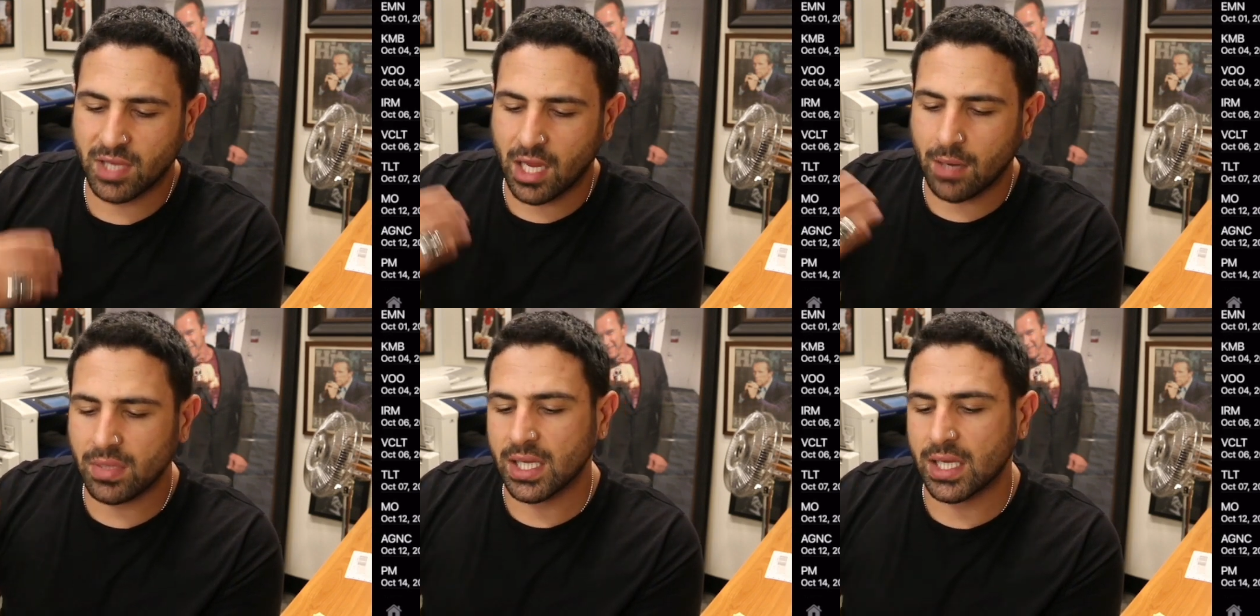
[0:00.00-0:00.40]

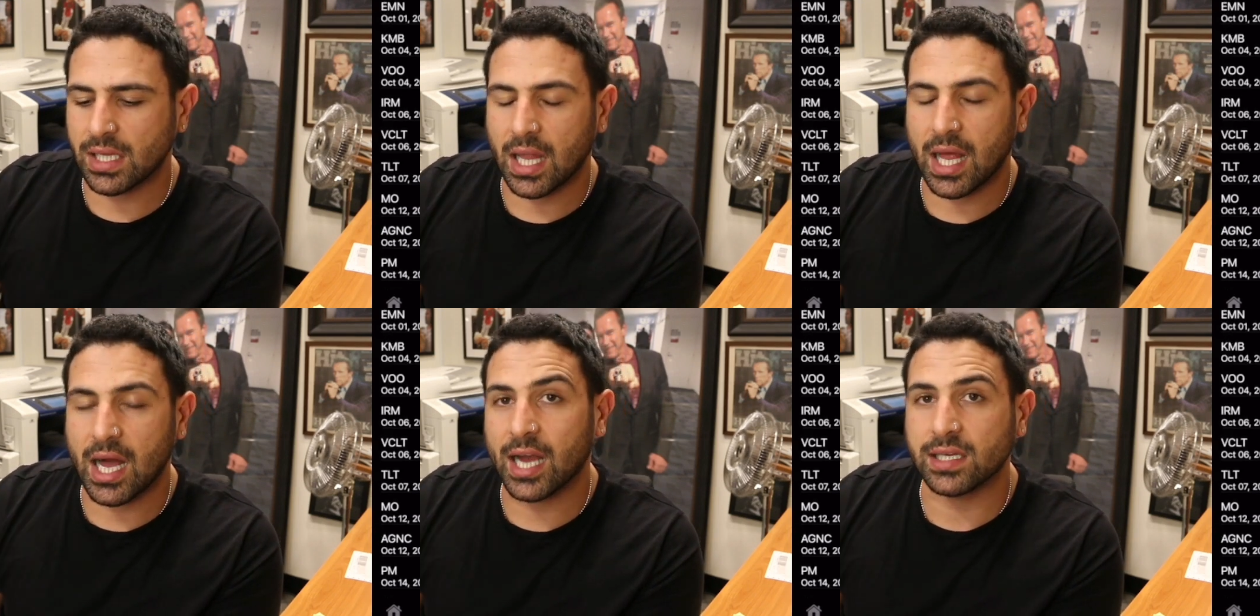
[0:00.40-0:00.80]
Kimberly
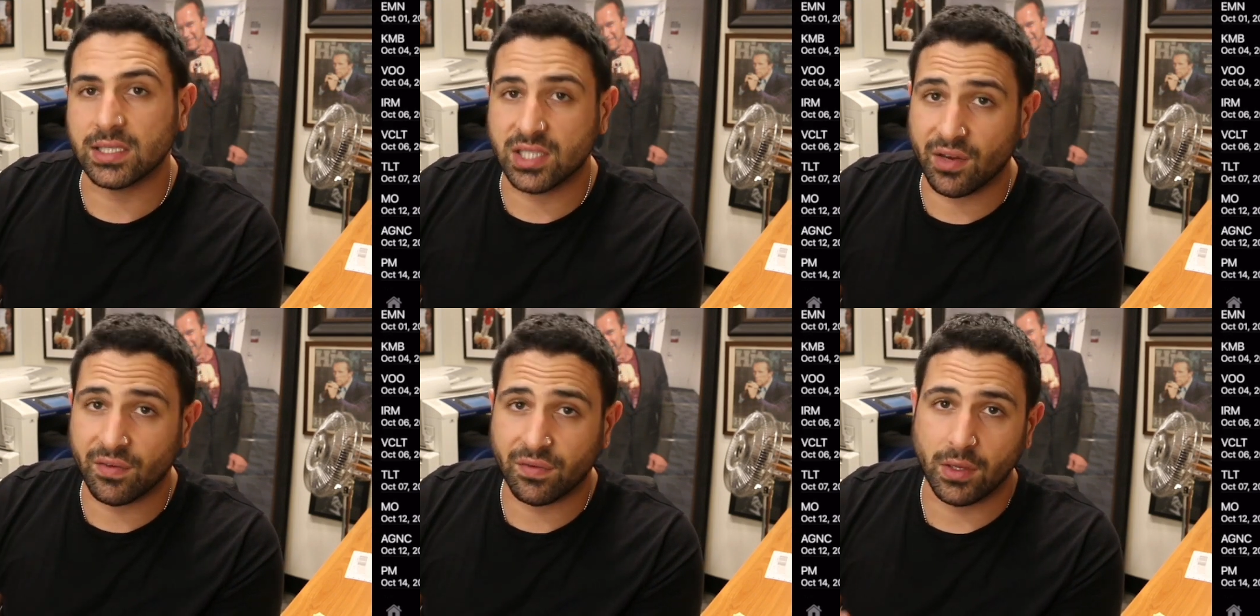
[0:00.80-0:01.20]
Clark
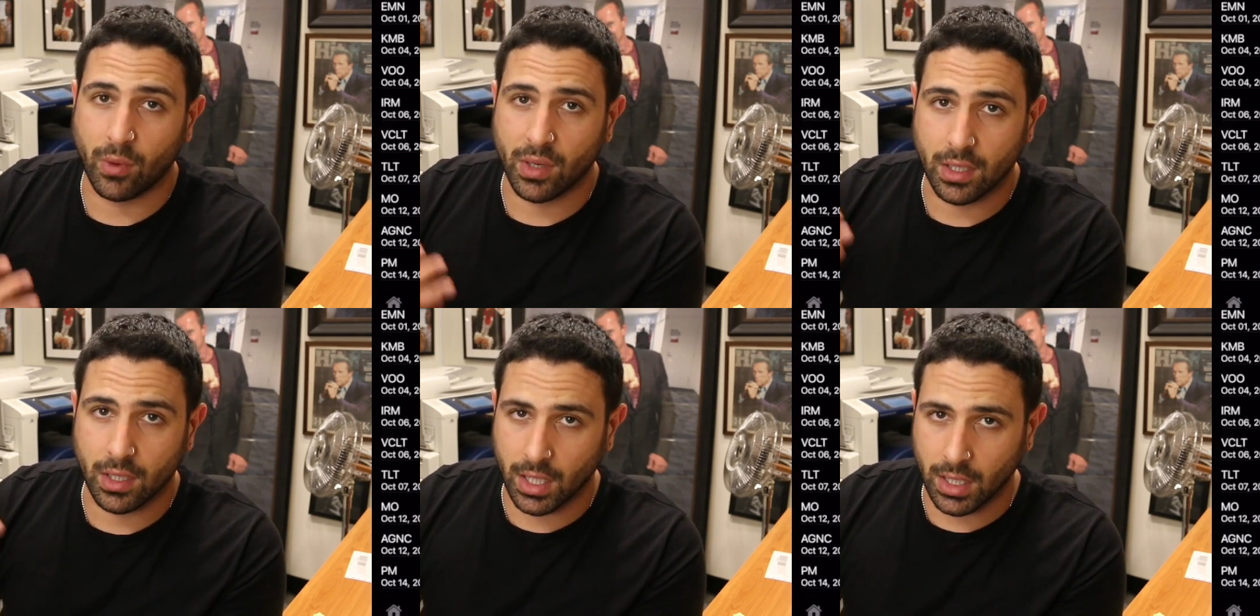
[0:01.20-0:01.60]
is definitely
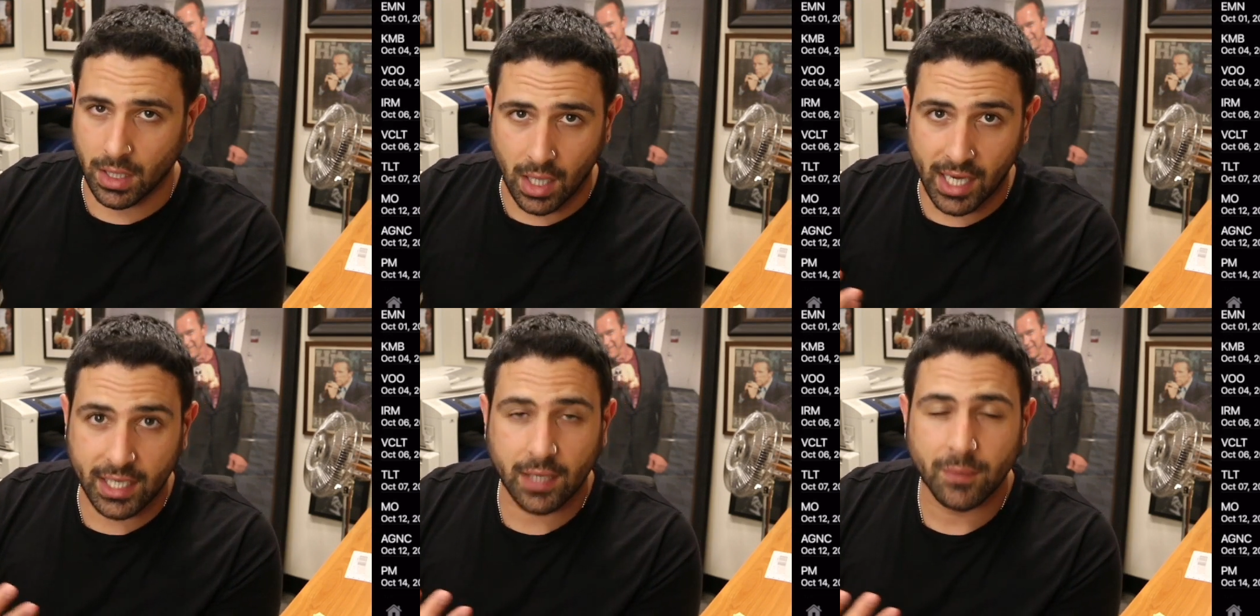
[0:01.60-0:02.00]
one that I
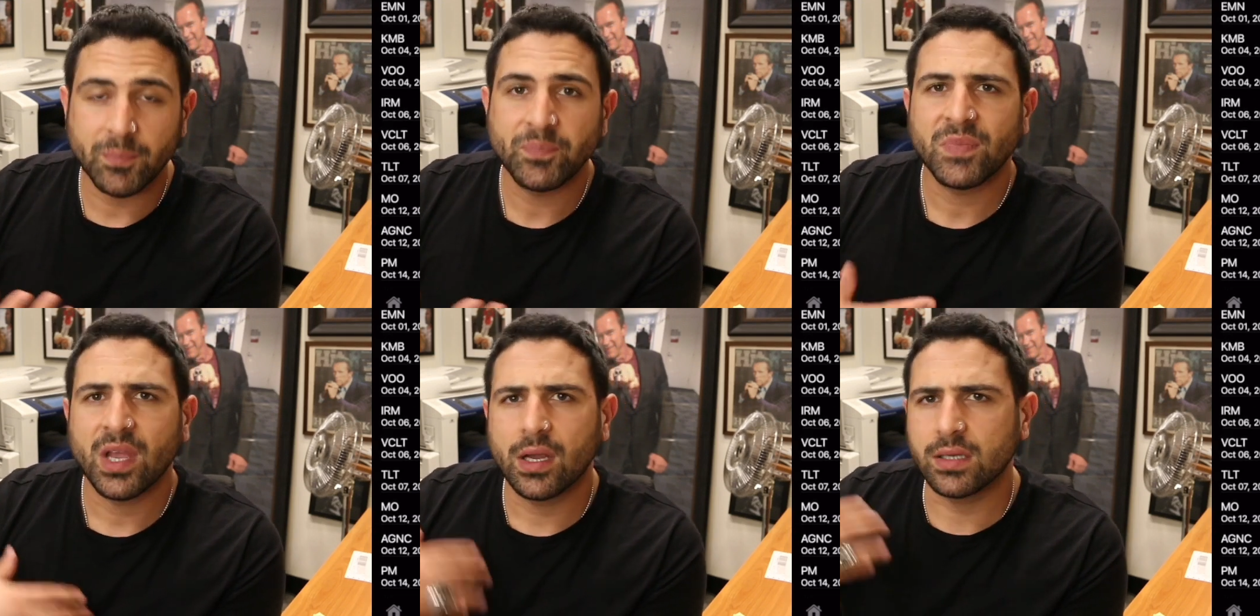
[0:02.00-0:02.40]
like
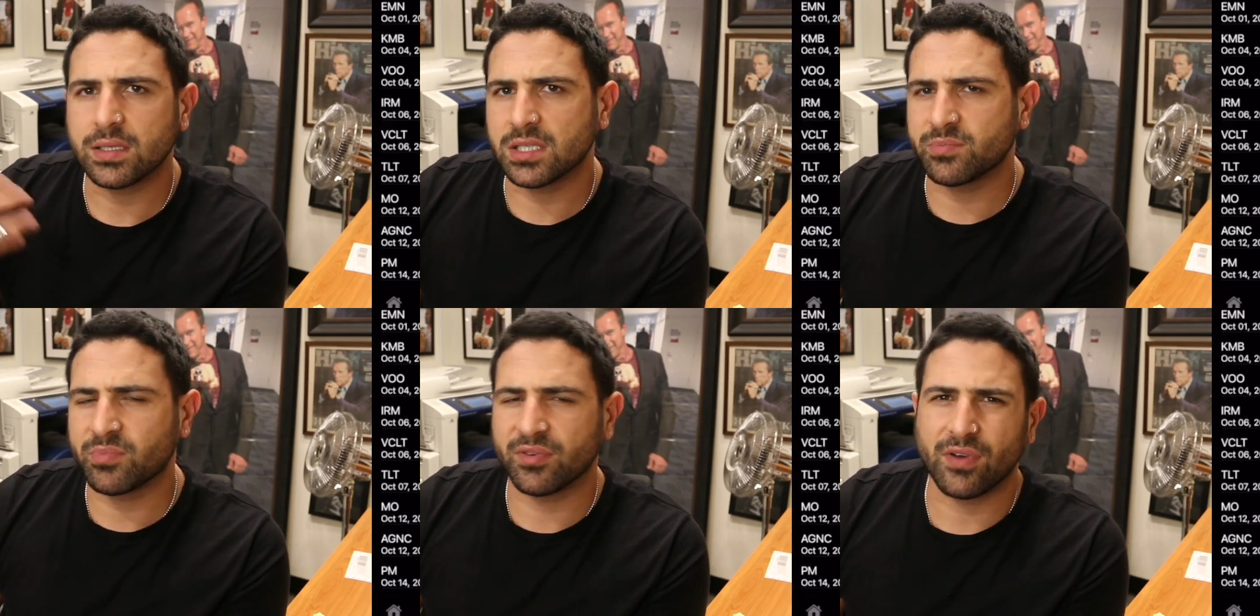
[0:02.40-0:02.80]

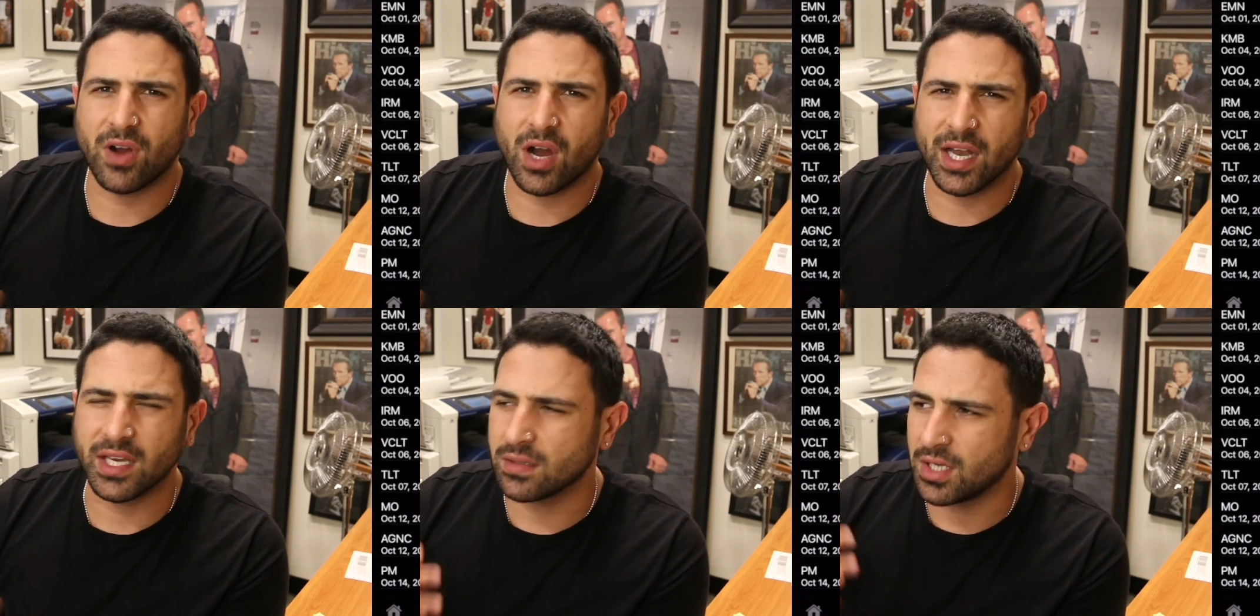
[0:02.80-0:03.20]
because it's
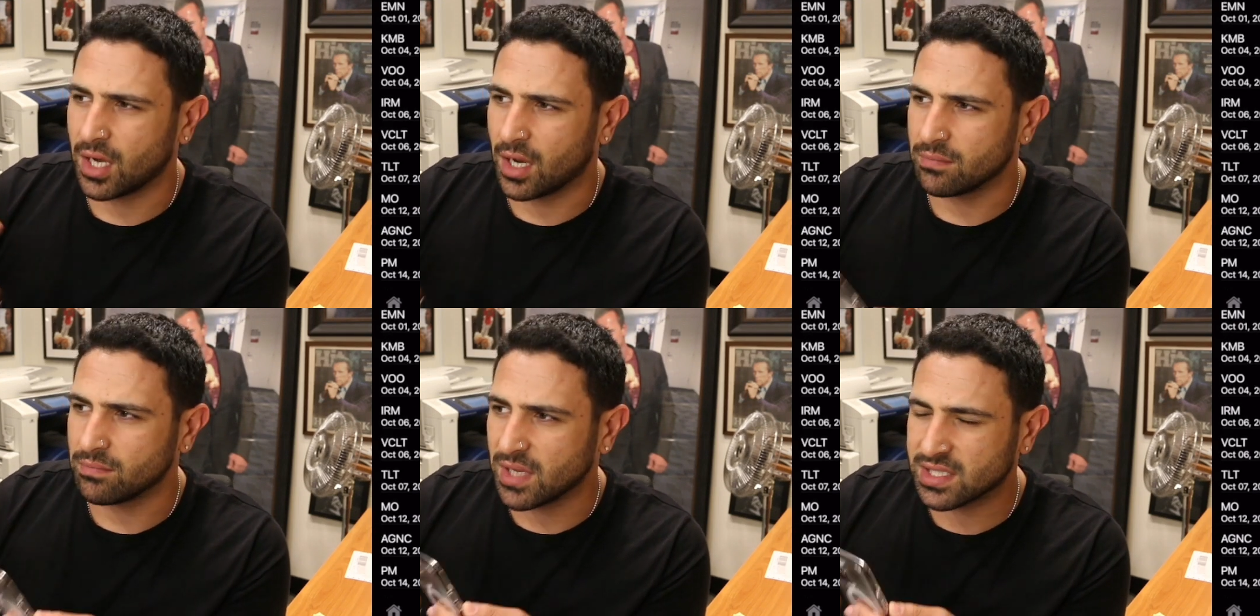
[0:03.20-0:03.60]
providing, you know,